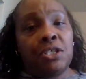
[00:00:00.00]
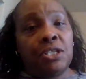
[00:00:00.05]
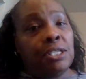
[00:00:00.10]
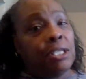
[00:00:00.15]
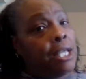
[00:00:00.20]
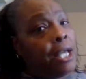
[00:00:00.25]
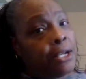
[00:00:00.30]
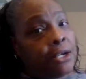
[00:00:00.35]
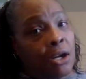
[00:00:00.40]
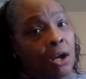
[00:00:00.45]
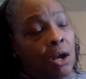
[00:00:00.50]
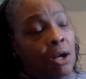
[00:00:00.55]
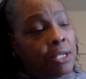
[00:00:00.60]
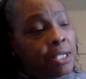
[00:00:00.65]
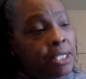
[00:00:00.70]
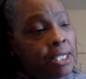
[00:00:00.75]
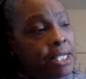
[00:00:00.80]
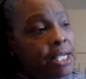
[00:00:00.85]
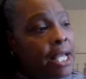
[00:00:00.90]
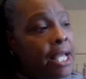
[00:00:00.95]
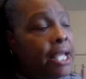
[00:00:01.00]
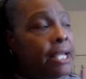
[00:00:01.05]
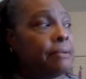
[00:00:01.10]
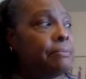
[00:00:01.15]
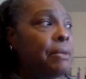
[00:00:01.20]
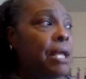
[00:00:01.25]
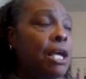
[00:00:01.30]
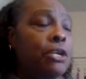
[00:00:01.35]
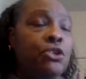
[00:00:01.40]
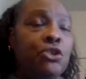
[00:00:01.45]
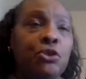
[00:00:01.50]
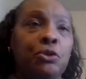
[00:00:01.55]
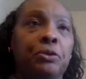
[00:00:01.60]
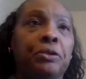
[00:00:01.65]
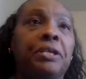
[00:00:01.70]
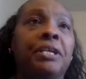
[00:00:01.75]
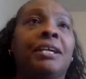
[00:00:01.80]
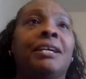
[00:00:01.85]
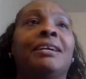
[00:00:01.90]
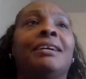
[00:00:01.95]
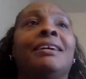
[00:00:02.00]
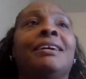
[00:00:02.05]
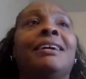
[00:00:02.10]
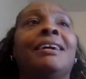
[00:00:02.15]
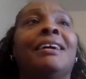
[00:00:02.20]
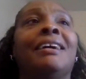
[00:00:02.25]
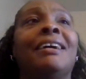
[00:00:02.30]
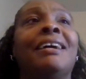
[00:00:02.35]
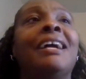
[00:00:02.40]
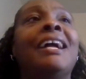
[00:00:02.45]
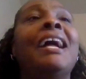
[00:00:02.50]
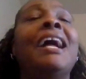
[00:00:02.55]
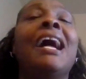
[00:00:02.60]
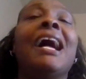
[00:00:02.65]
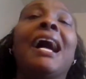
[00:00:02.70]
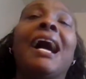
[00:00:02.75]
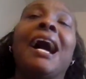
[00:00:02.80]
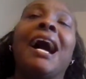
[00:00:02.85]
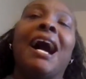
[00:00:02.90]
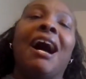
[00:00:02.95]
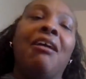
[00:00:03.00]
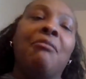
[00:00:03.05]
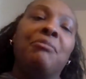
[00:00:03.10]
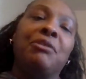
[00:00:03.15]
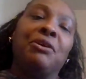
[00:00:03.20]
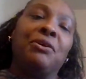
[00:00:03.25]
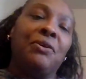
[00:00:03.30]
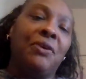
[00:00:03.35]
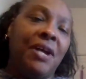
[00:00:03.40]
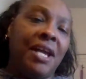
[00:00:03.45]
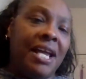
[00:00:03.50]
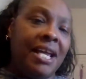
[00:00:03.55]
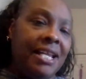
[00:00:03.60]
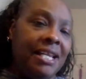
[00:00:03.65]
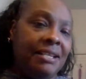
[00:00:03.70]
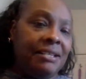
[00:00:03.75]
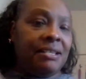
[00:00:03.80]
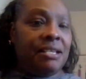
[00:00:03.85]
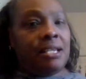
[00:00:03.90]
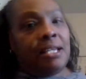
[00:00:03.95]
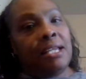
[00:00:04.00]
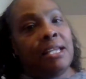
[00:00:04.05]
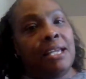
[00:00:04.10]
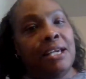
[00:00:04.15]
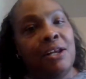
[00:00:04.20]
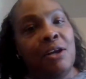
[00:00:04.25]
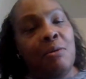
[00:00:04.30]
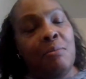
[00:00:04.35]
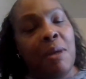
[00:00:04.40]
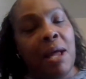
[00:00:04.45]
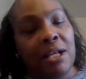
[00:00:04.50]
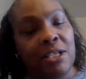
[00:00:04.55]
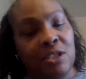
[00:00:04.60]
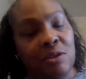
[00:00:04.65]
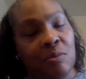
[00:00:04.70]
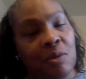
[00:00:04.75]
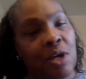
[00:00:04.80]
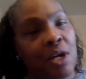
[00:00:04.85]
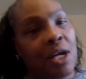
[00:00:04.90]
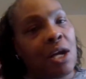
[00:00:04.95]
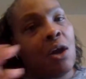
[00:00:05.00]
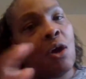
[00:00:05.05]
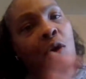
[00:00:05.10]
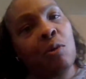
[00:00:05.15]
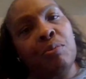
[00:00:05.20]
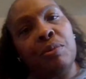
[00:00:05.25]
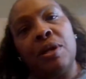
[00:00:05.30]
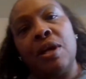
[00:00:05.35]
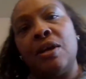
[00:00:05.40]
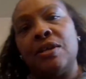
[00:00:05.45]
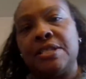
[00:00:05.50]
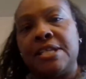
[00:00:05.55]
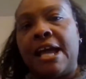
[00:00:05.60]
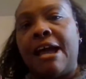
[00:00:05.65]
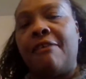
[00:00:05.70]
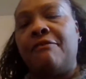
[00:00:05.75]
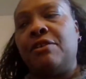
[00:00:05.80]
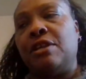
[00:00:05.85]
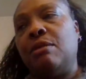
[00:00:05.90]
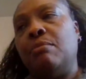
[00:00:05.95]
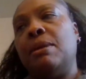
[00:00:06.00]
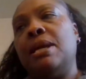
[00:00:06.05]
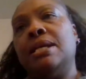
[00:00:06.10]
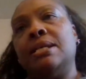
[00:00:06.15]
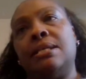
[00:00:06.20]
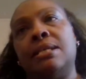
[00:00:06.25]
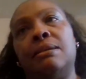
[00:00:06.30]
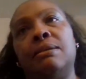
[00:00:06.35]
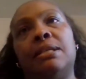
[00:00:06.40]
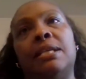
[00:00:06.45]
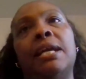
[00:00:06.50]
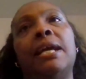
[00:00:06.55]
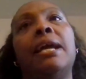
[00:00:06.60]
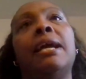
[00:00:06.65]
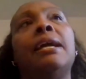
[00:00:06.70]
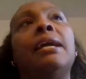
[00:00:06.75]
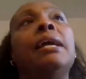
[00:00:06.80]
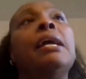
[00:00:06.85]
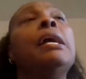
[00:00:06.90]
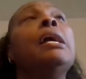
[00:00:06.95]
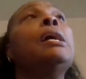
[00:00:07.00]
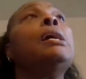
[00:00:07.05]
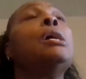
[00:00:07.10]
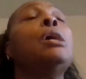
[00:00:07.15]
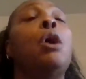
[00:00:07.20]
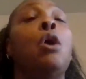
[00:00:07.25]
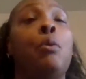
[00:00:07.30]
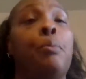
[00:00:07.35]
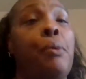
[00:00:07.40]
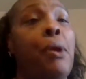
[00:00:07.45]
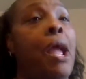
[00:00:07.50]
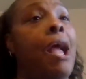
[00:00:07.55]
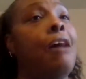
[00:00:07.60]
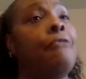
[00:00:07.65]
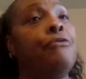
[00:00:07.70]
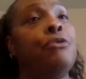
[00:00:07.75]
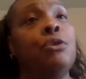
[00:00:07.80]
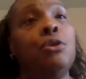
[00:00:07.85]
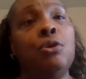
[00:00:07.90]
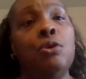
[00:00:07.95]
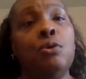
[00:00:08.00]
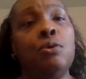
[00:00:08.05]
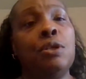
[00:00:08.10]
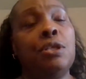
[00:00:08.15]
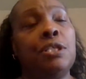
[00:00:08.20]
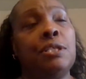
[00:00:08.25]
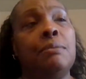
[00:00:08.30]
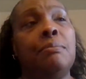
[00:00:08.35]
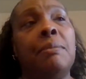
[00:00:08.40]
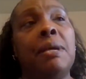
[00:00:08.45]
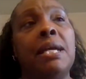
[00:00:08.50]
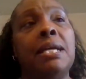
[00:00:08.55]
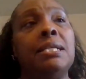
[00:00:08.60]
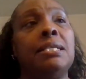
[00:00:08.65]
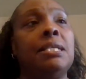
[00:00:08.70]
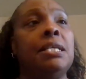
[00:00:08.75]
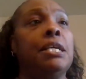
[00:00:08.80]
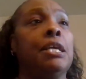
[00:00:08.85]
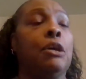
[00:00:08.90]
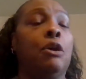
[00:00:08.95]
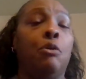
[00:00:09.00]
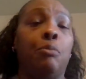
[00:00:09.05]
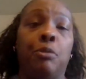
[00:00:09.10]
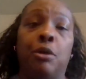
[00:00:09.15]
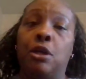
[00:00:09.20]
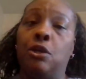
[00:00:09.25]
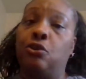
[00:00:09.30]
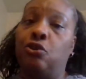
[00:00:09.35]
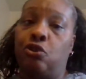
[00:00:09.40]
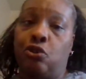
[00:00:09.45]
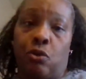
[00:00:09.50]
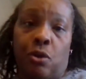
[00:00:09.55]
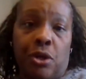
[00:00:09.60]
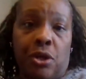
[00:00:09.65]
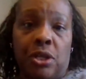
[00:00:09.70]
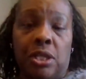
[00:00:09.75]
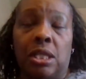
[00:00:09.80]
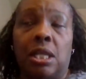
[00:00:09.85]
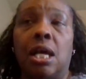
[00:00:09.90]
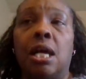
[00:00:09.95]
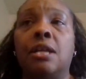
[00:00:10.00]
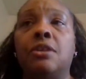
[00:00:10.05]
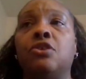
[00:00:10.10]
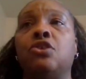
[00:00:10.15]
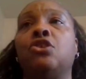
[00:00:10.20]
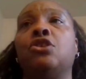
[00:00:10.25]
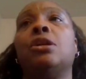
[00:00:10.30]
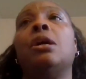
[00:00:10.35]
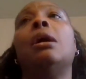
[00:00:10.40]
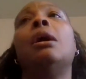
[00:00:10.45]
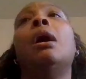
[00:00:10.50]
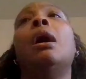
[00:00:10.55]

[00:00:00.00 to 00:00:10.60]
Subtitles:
to you later on in the night. Not sure. I'm going to go ahead and get on back to work. I hope you guys are having an amazing day. I hope your afternoon is amazing. I hope you enjoy your lunch.